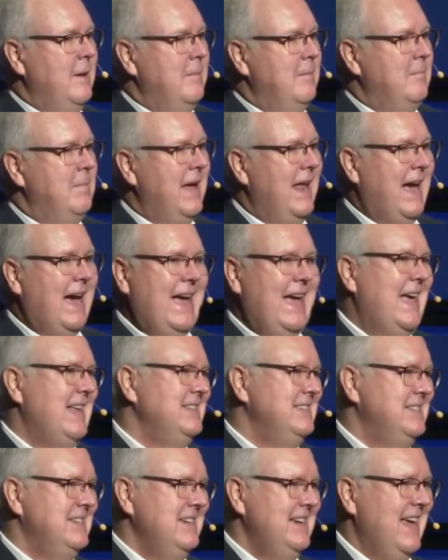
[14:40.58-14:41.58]
But I
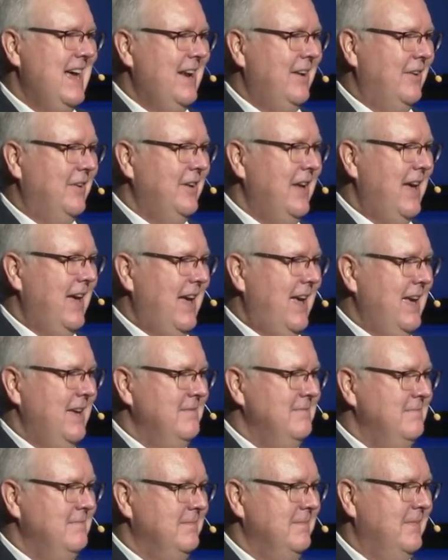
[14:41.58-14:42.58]
hadn't seen dad all day.
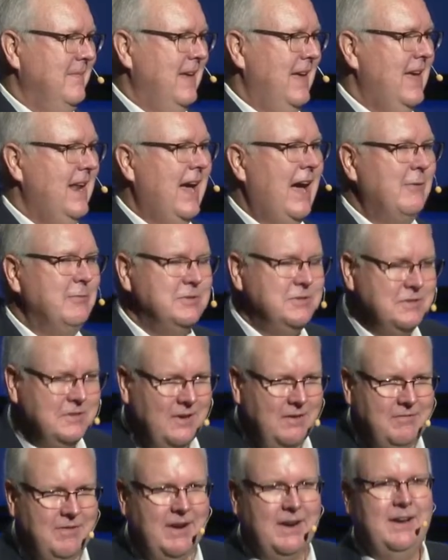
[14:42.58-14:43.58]
And I was
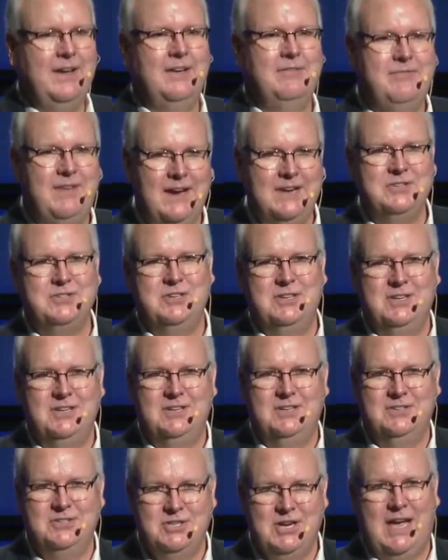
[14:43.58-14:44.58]
a very
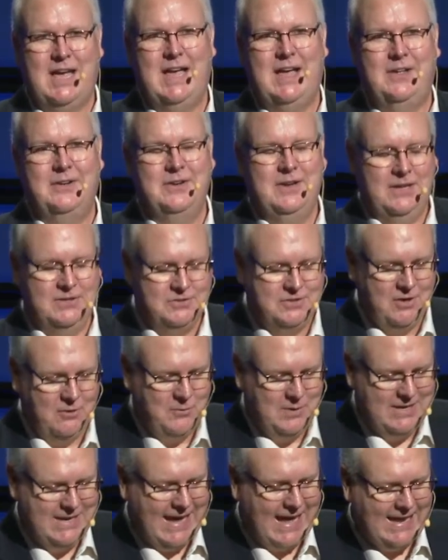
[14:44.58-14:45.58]
affectionate child. And so
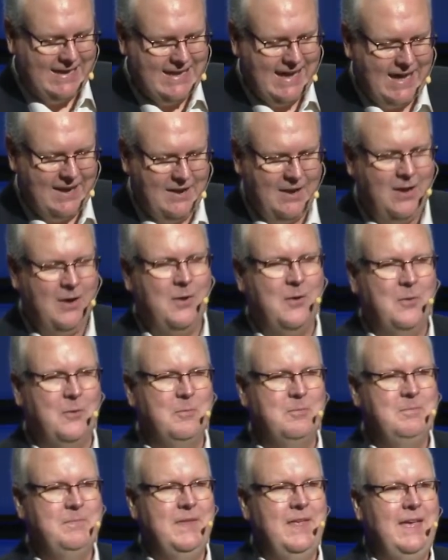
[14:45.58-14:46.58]
when dad got
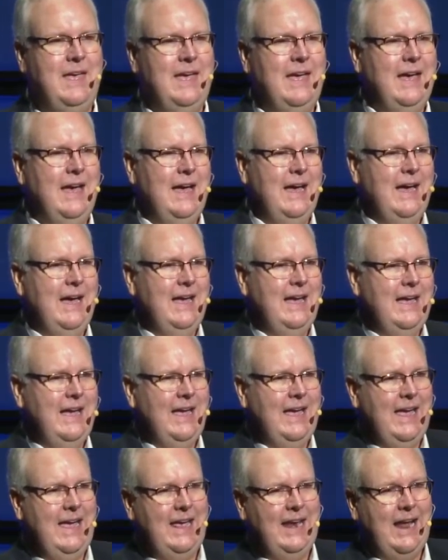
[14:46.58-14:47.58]
home,
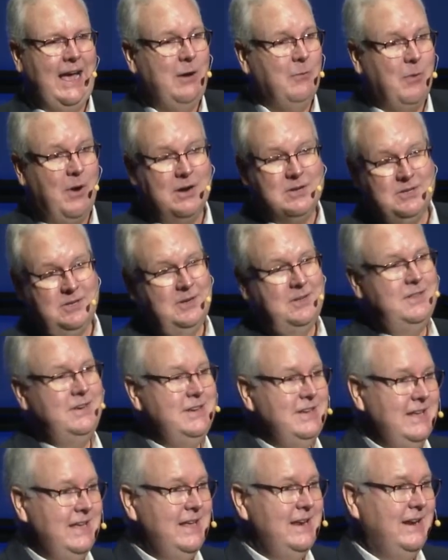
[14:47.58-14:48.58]
and I walked into the
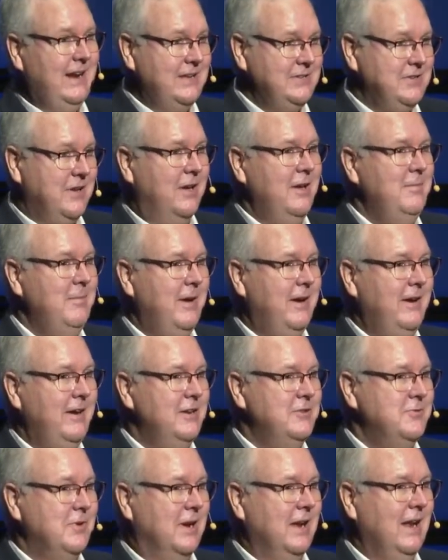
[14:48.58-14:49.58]
den and I saw him there in
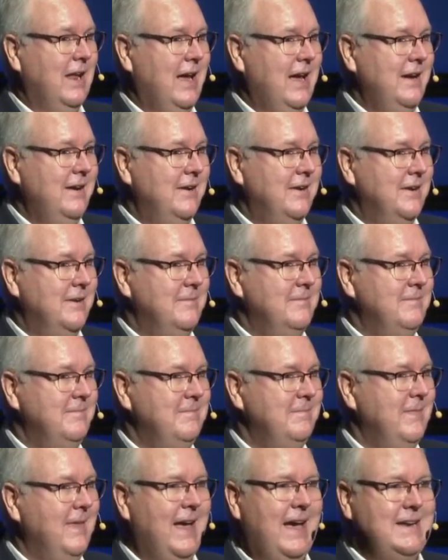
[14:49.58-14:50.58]
his recliner,
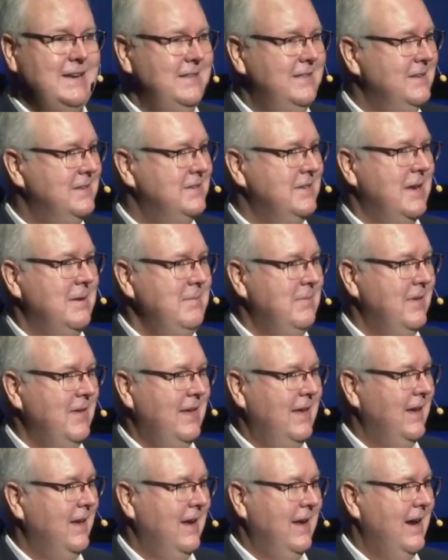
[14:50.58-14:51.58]
I did the same
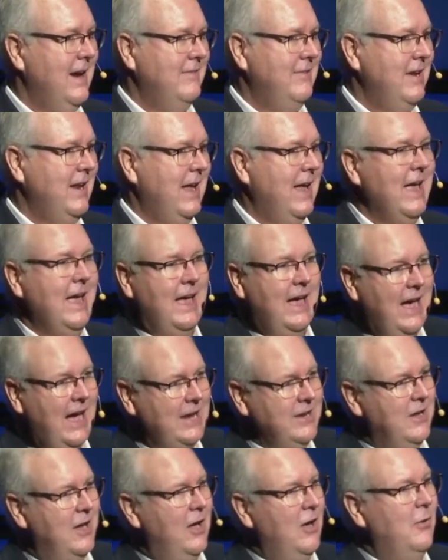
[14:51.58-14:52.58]
thing every day.
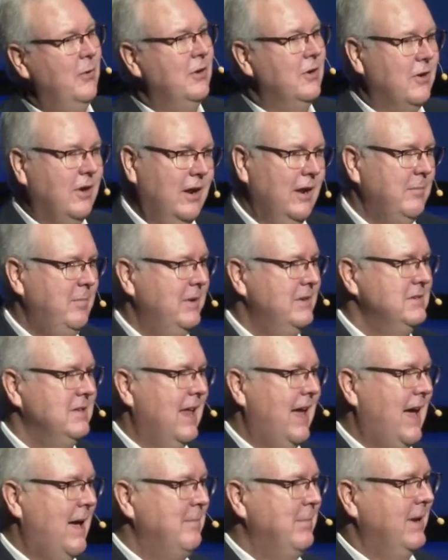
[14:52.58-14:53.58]
I'd go and crawl up in his
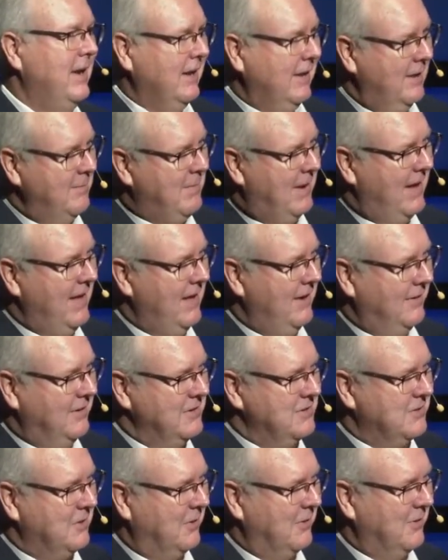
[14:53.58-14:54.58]
lap and I'd lay my head on his
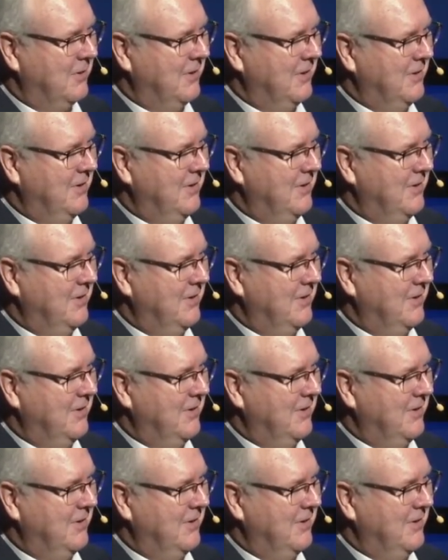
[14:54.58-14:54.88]
shoulder.